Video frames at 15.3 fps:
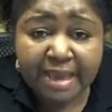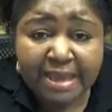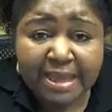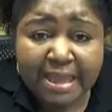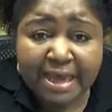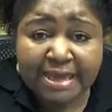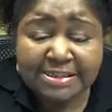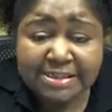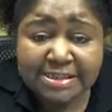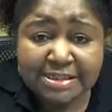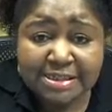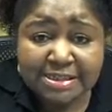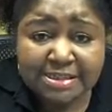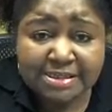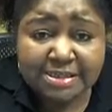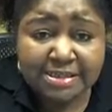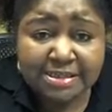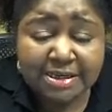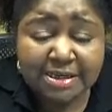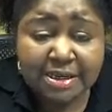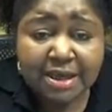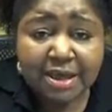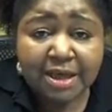
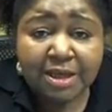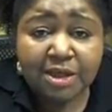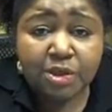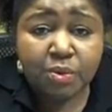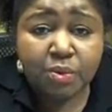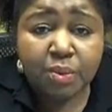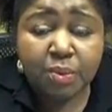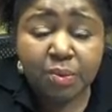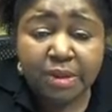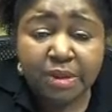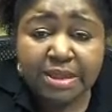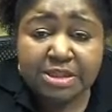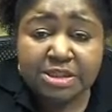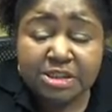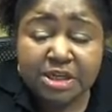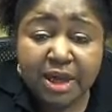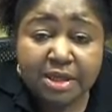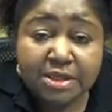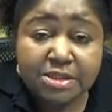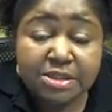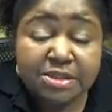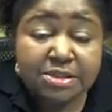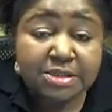elasticity. You want to really check
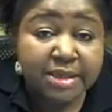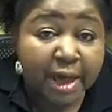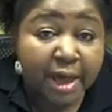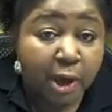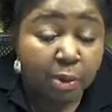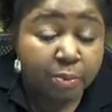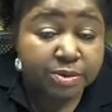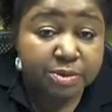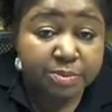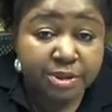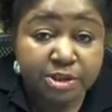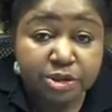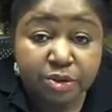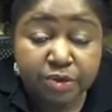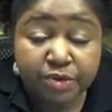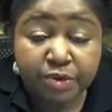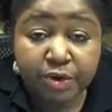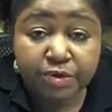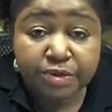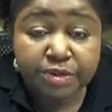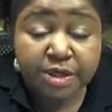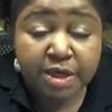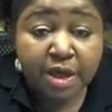the scalp to make sure
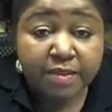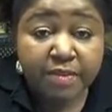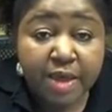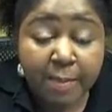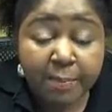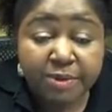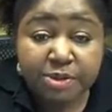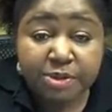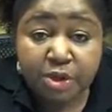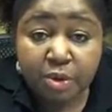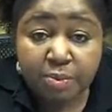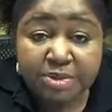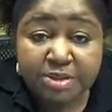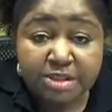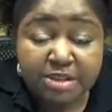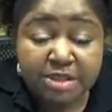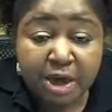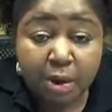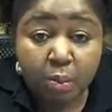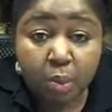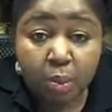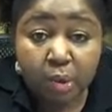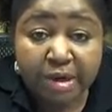the epidermis is
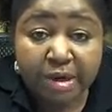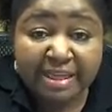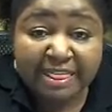not worn